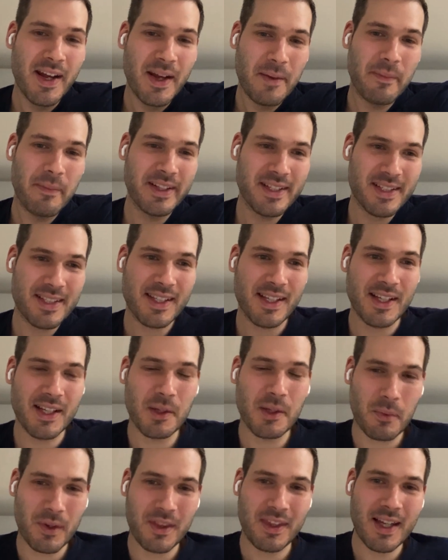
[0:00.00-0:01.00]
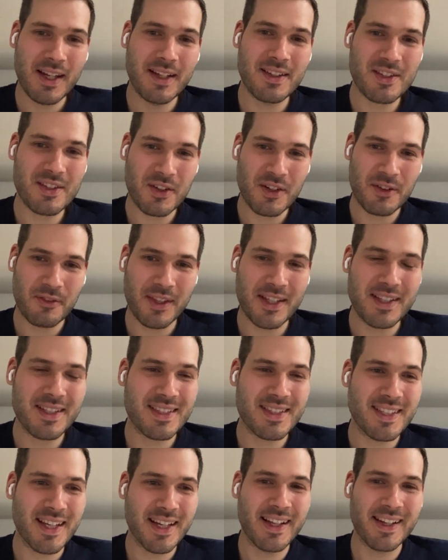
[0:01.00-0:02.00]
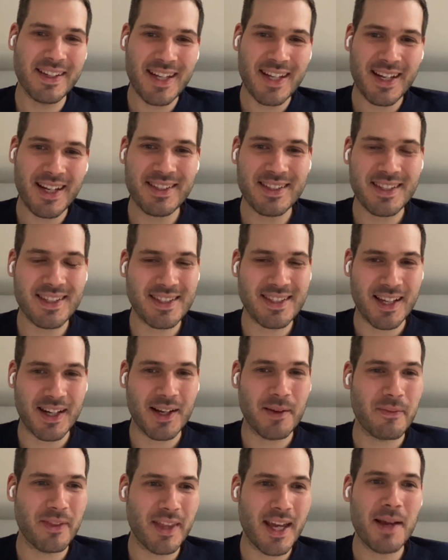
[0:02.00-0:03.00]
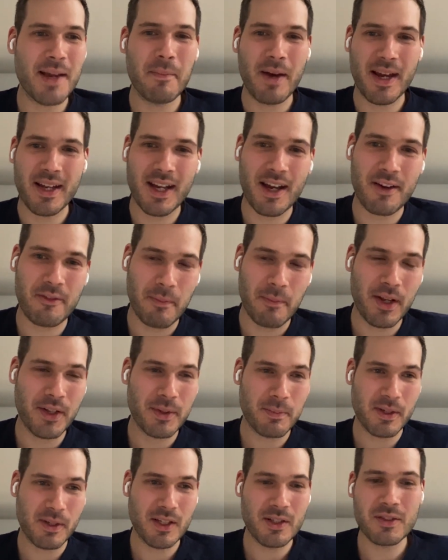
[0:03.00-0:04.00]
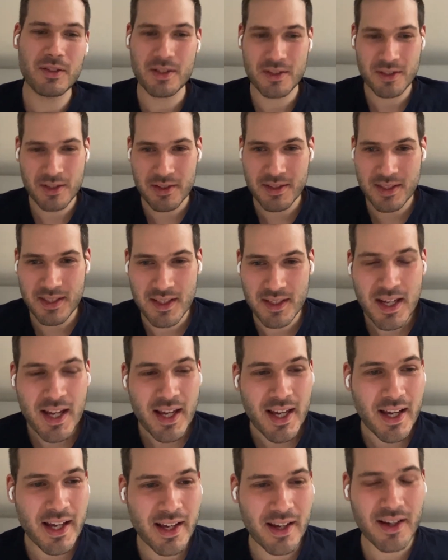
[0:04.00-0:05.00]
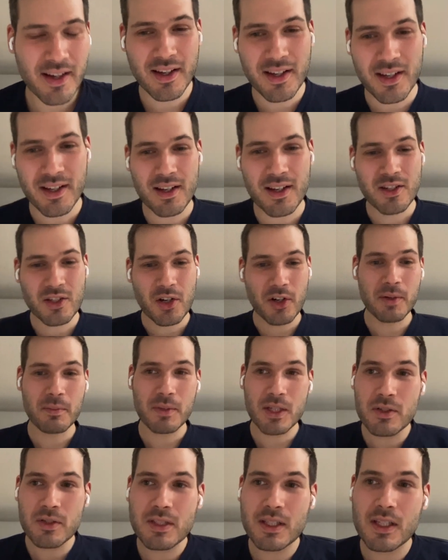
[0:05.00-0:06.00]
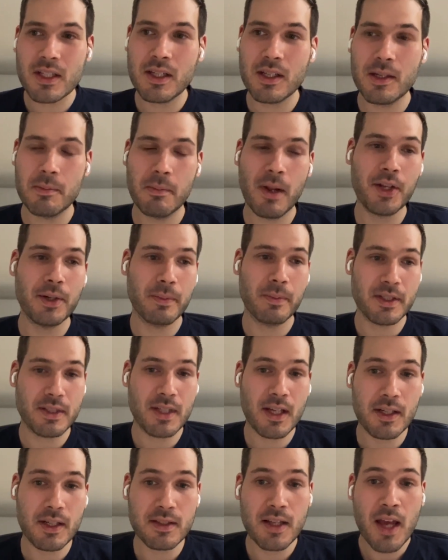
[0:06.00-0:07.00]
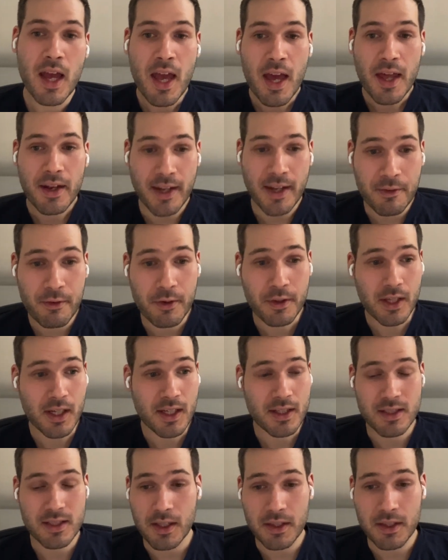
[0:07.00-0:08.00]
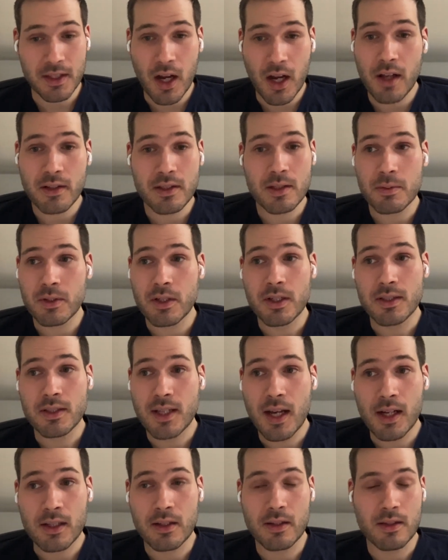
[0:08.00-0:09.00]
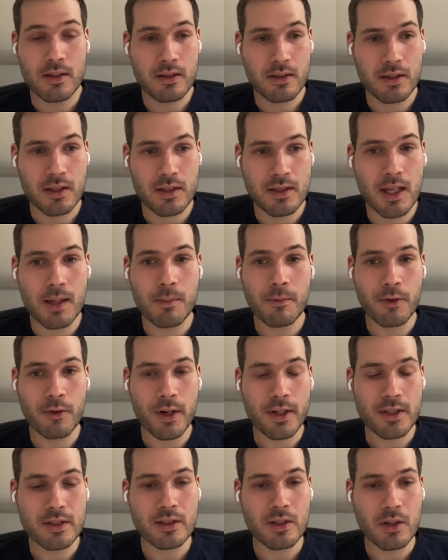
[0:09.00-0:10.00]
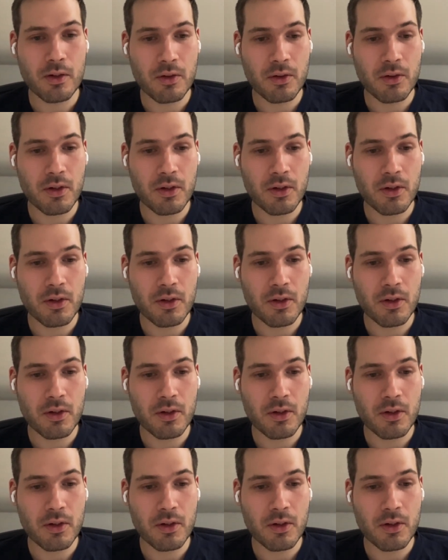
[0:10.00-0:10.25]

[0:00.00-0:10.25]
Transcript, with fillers: but still within sort of this single tenancy setup, they might have multiple users. So it's an, a, a, term used in, in multiple settings. Nevertheless, the, the concepts are exactly the, the same for us. So